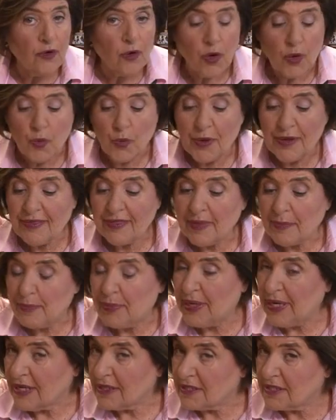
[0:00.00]
or with the
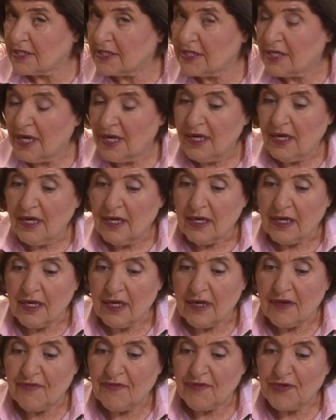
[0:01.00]
pits
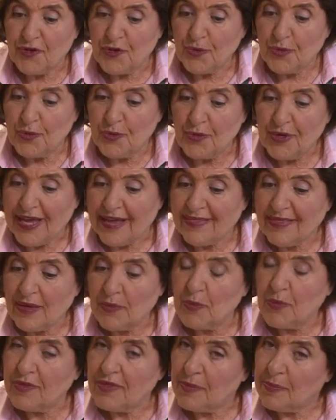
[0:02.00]
if you get
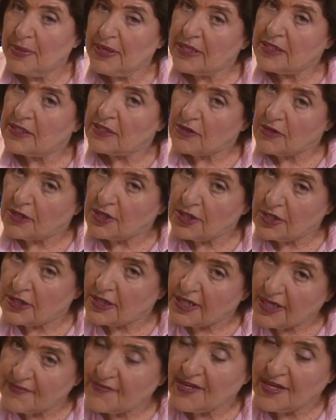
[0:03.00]
them with the pits, of course, you're
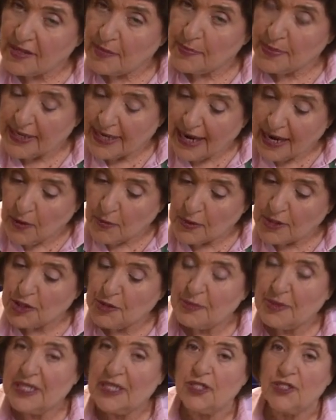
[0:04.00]
going to have to take the pit out,
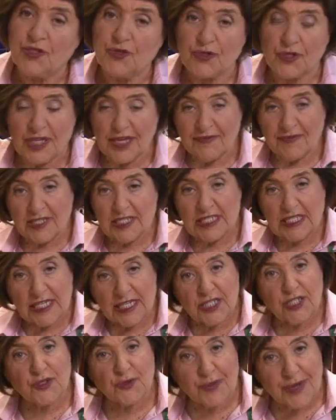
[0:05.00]
which means you're going to have to
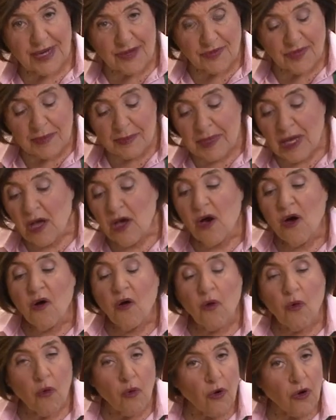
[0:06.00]
slice around them
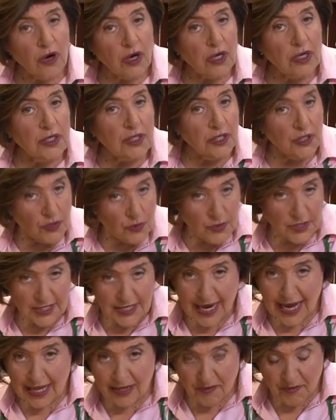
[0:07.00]
or use
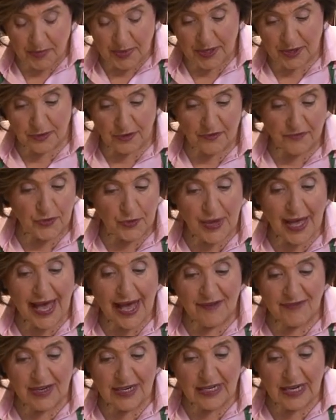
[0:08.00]
an olive pitter if you
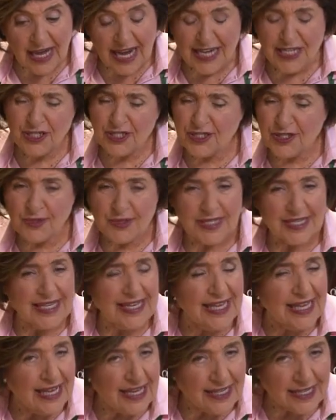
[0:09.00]
have it. I just use a
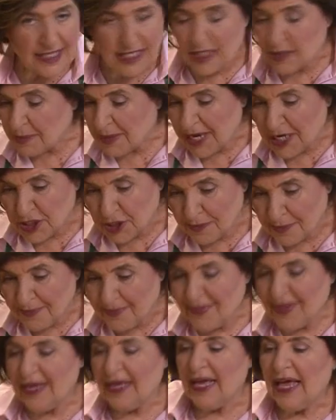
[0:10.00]
can and smash them.
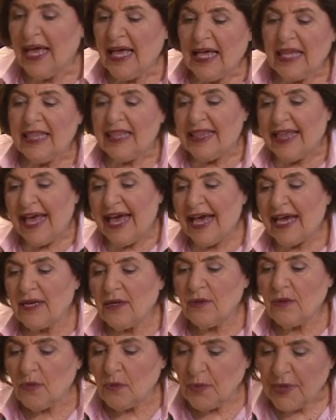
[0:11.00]

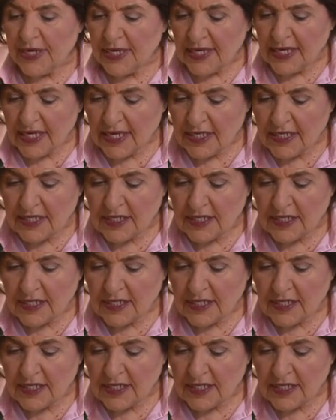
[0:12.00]
Then we need